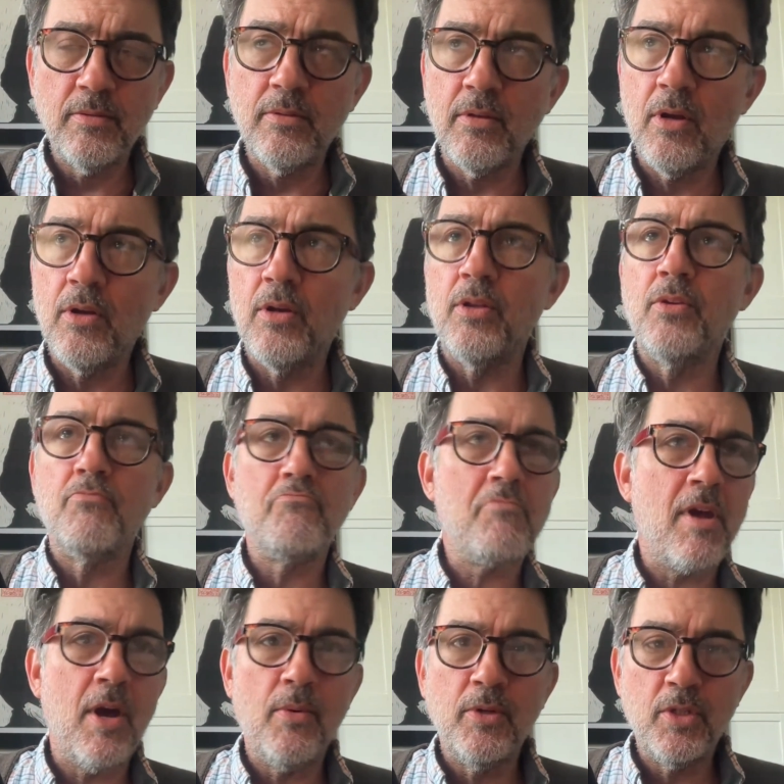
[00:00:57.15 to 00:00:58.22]
on
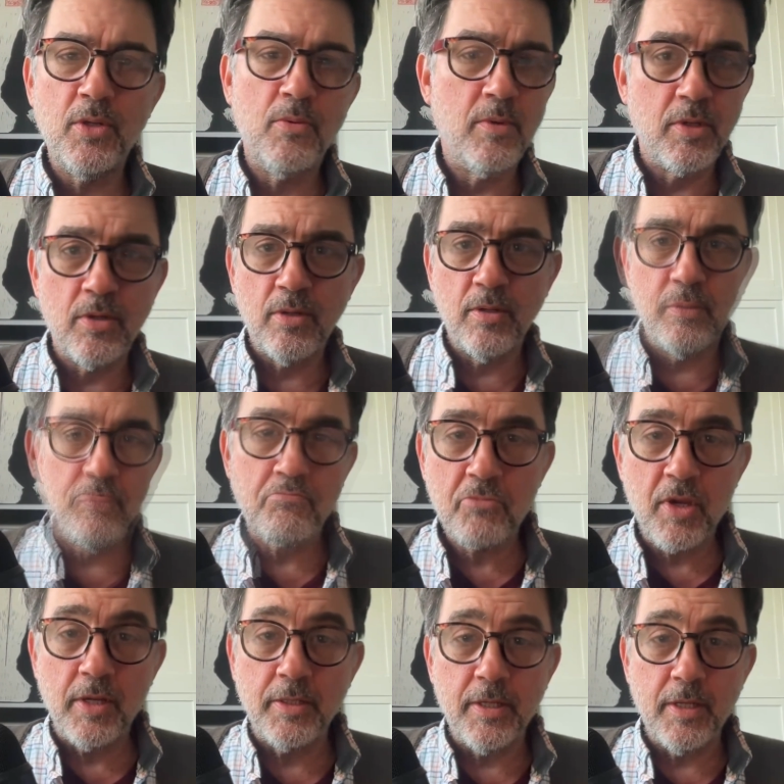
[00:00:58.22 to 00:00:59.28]
how it should return
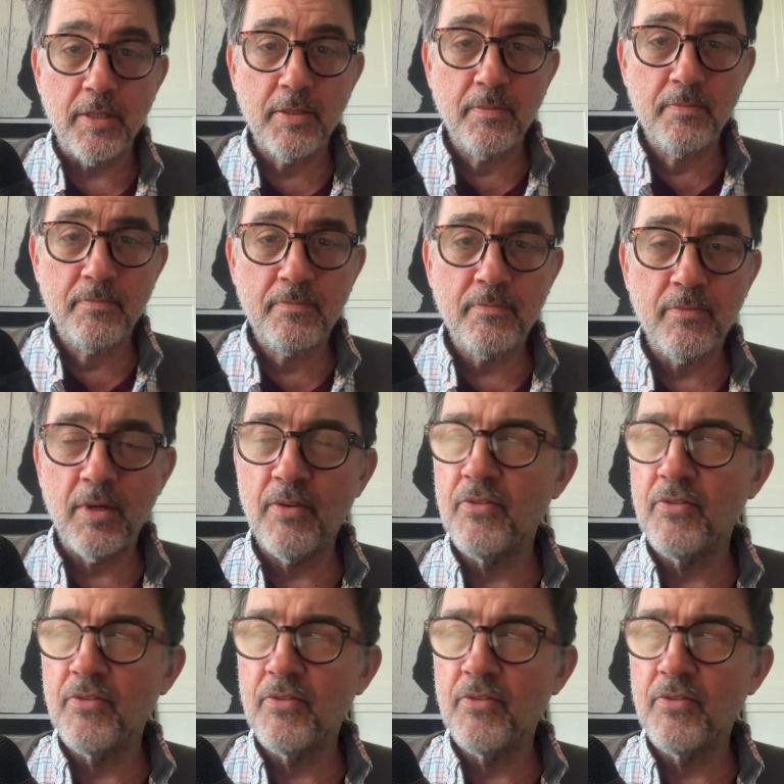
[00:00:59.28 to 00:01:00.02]
content, right?